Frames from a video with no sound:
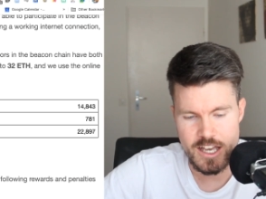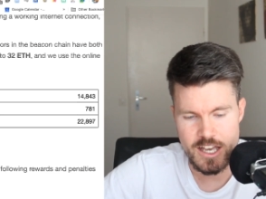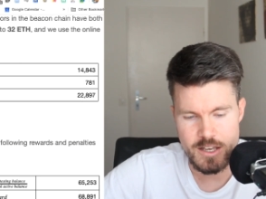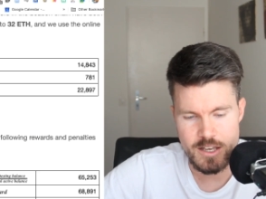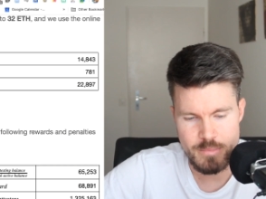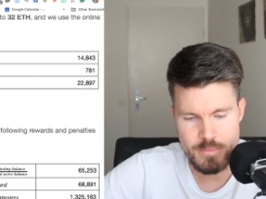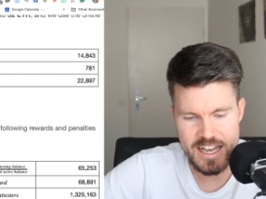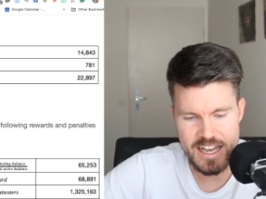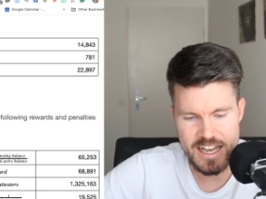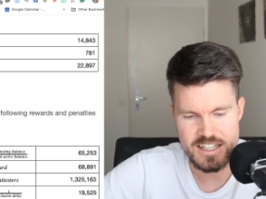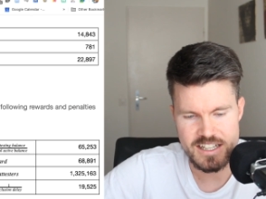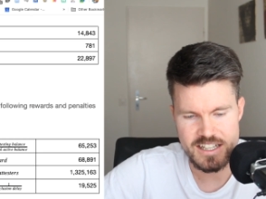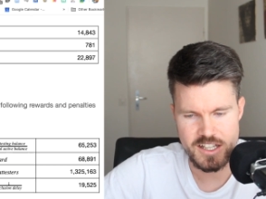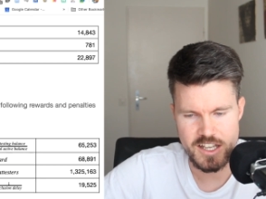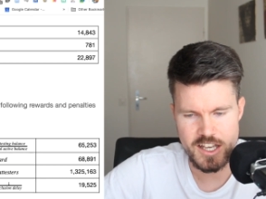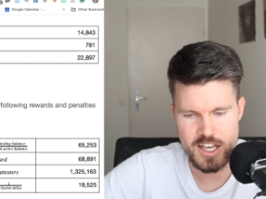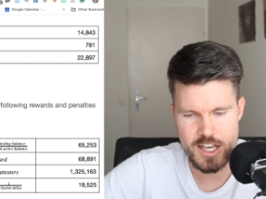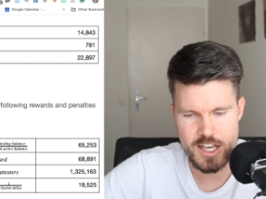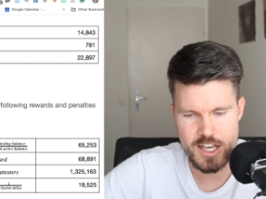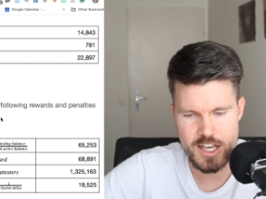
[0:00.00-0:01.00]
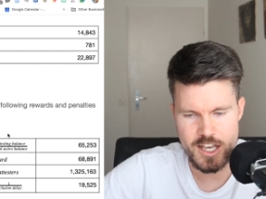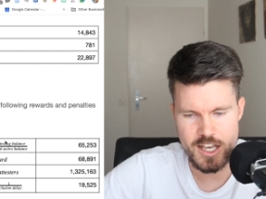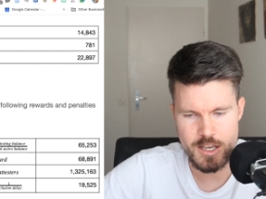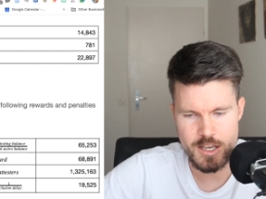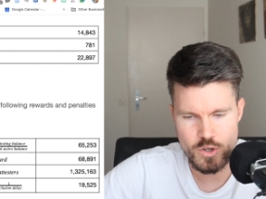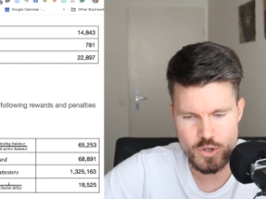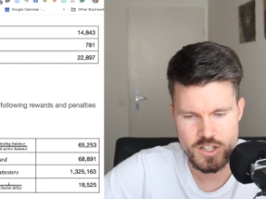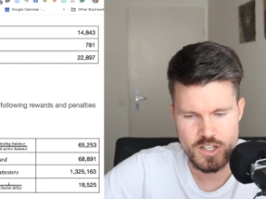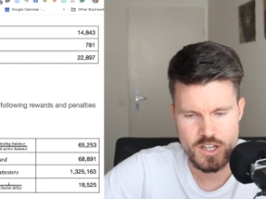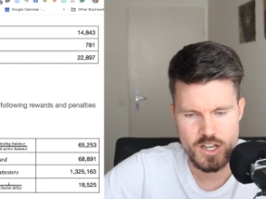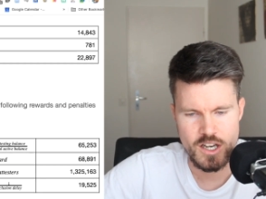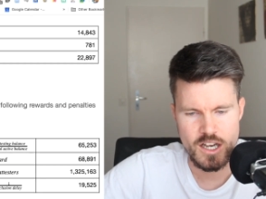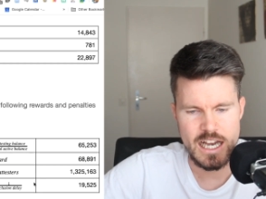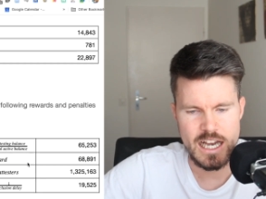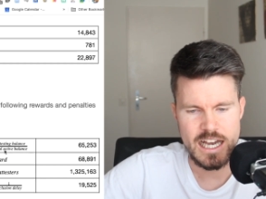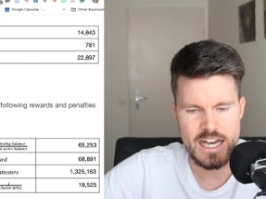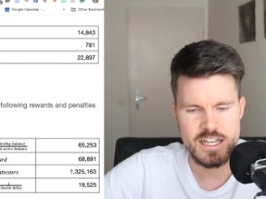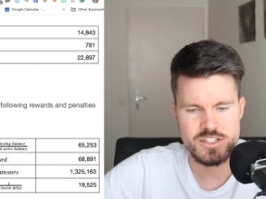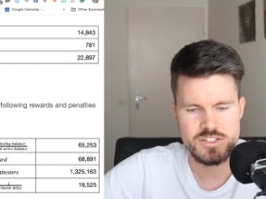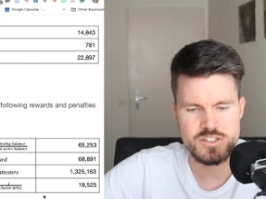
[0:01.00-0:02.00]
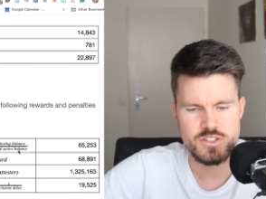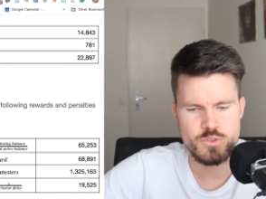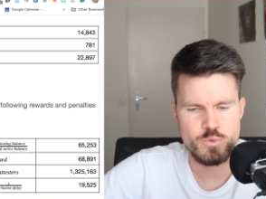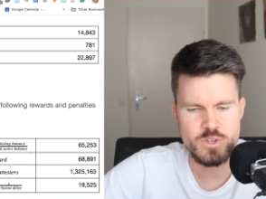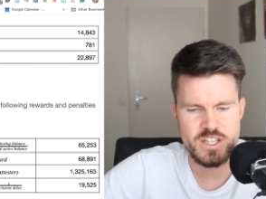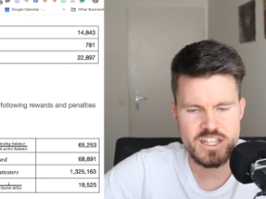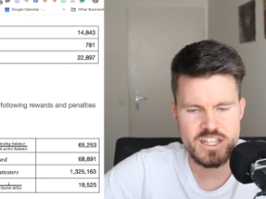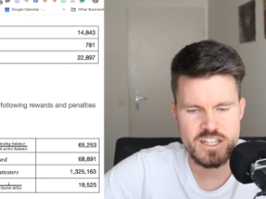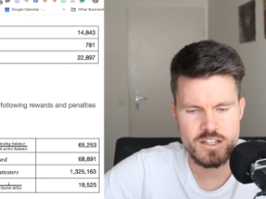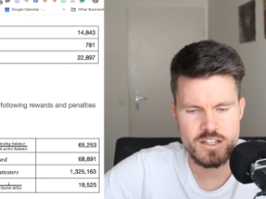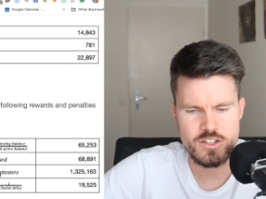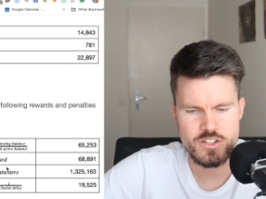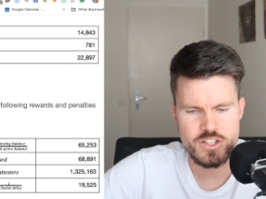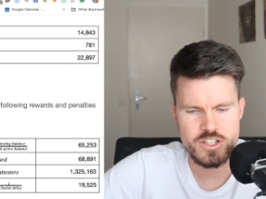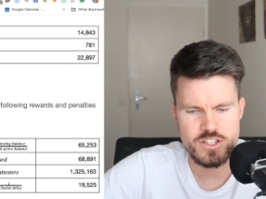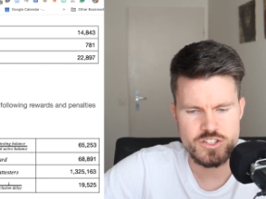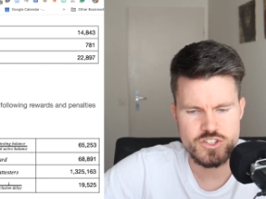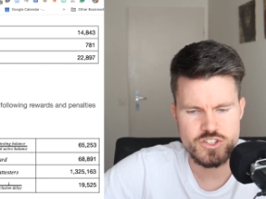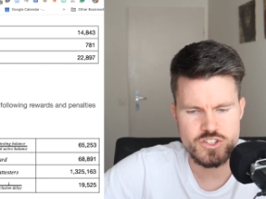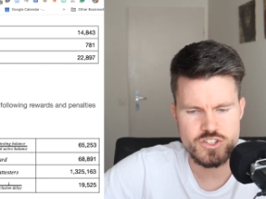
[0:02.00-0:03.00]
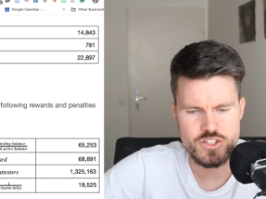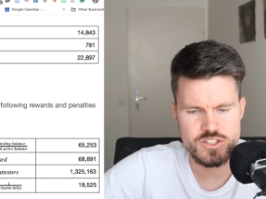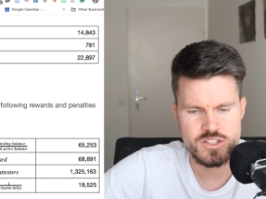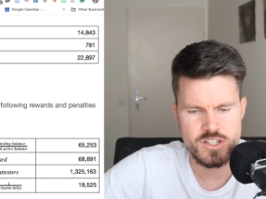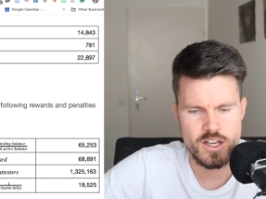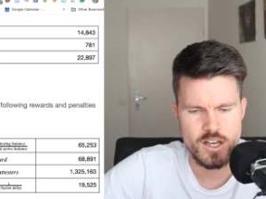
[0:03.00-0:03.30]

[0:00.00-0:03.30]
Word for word: past epoch and we can you can just